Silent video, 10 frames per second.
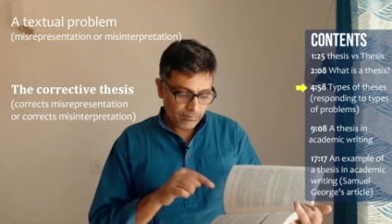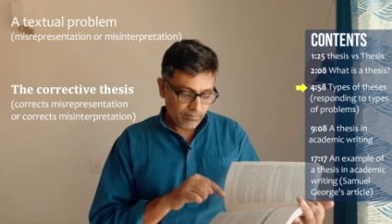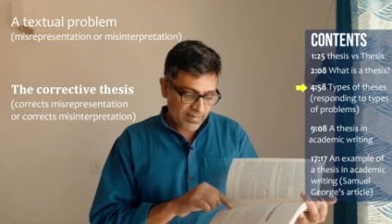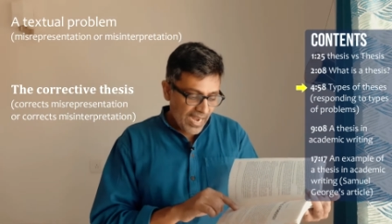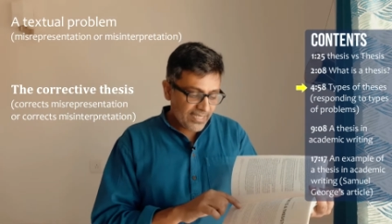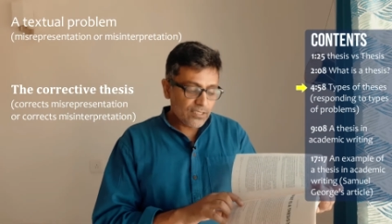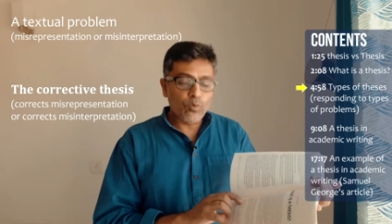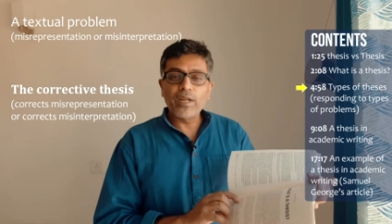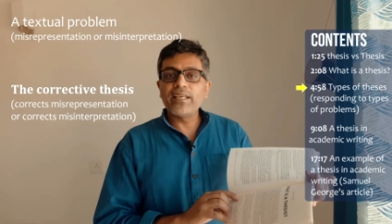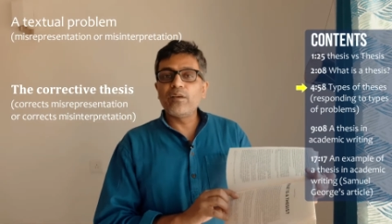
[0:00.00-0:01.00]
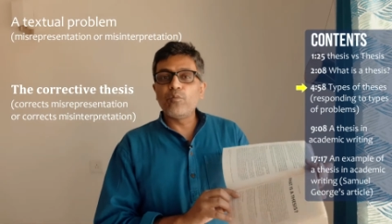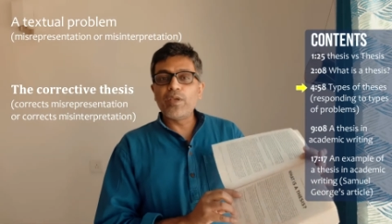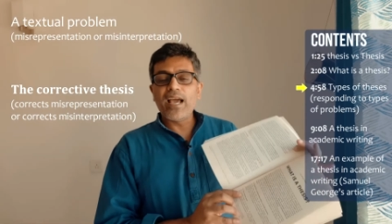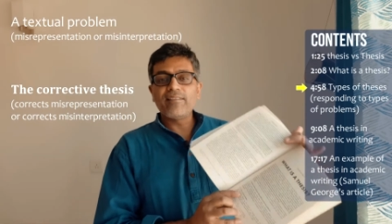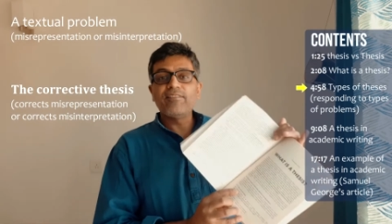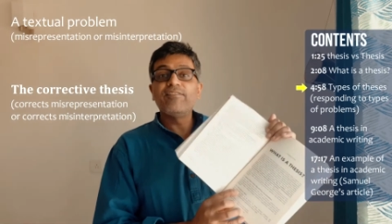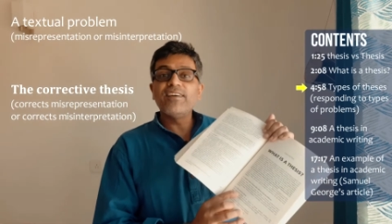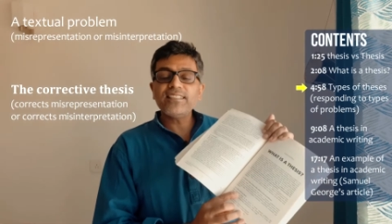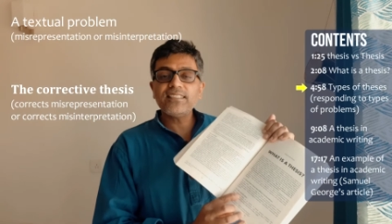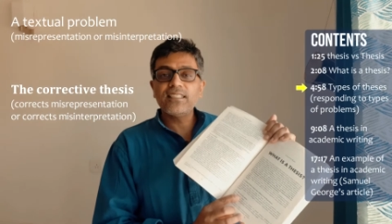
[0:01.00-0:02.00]
That is why we have the
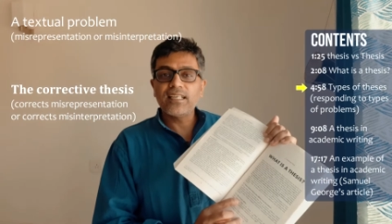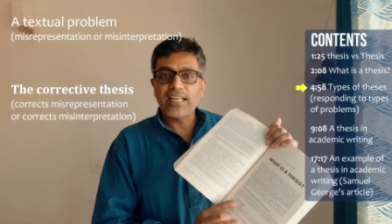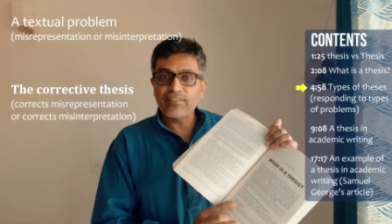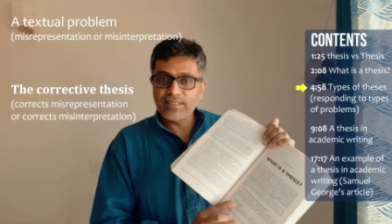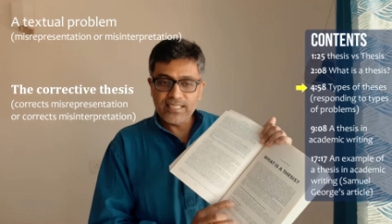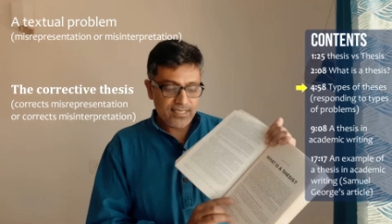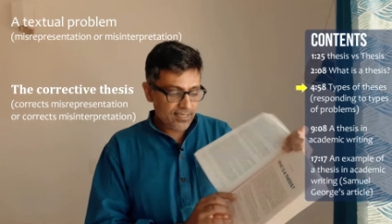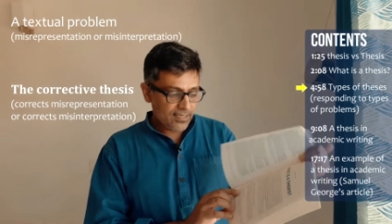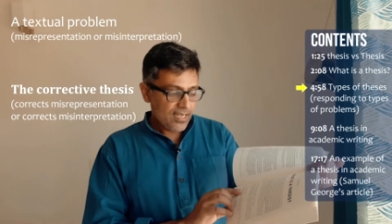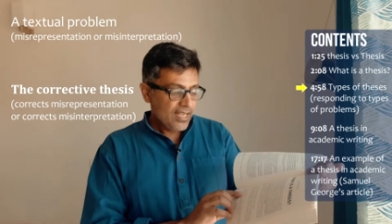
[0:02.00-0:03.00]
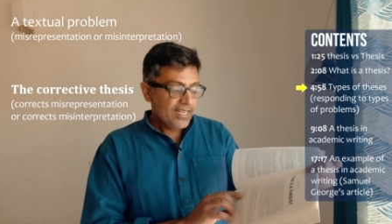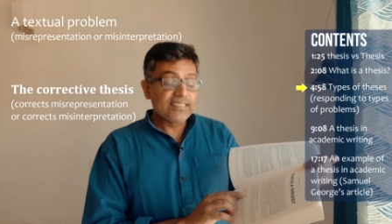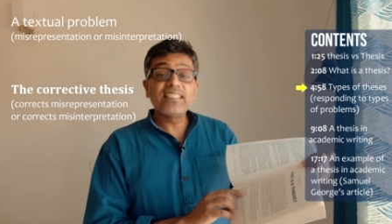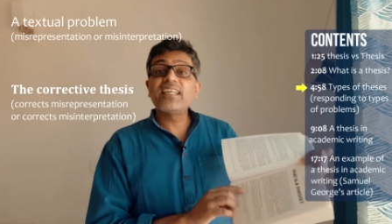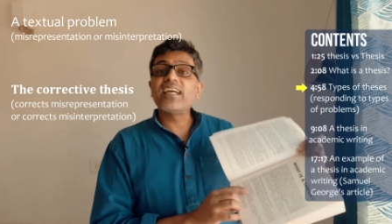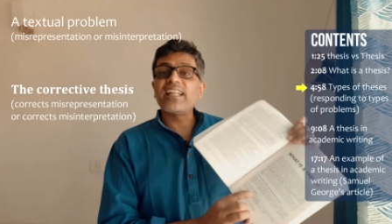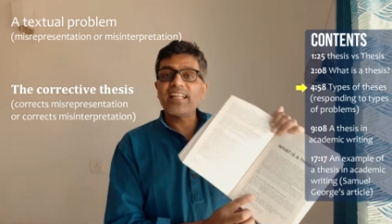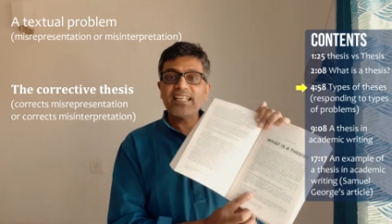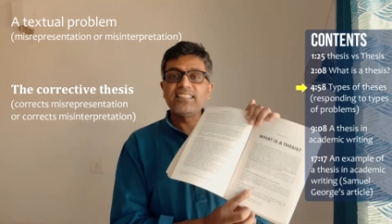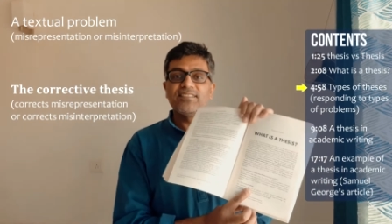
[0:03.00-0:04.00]
first kind of thesis is the
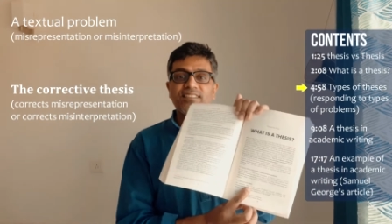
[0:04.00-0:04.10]
corrective